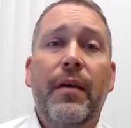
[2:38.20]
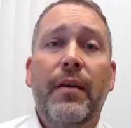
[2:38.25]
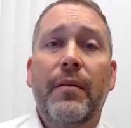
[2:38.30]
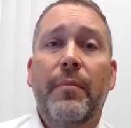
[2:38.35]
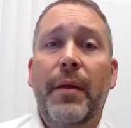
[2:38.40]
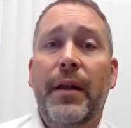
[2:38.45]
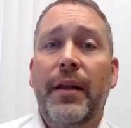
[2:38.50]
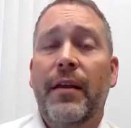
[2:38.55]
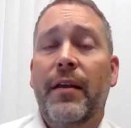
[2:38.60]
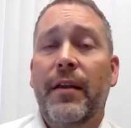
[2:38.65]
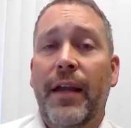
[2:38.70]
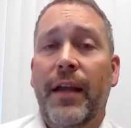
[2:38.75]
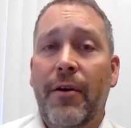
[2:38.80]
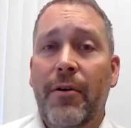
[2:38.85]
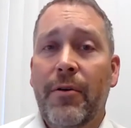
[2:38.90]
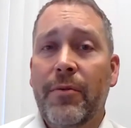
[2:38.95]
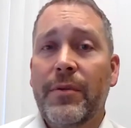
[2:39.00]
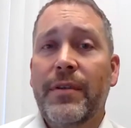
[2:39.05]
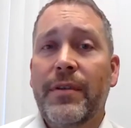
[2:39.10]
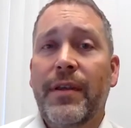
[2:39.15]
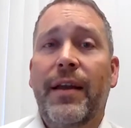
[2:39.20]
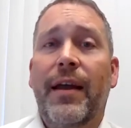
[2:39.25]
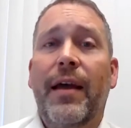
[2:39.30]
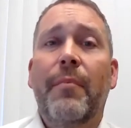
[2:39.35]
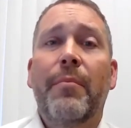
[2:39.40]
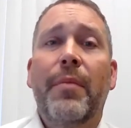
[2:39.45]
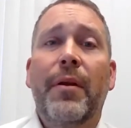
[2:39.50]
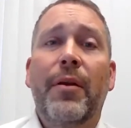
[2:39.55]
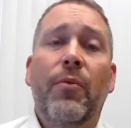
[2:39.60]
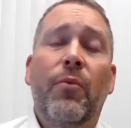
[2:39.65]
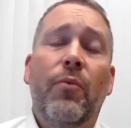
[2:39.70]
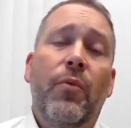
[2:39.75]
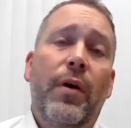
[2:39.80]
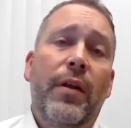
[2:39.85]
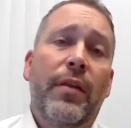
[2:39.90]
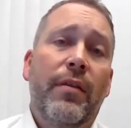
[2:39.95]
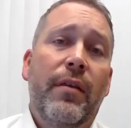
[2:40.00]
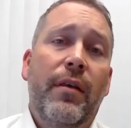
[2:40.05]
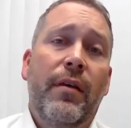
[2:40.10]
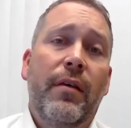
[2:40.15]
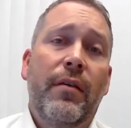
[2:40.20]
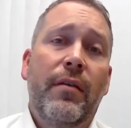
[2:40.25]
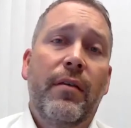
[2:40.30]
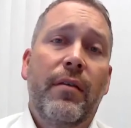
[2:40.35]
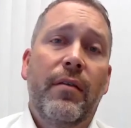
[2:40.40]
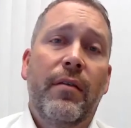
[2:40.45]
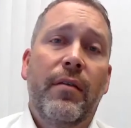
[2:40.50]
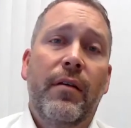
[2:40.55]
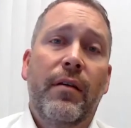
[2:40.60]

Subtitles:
depending on how it was set up and what the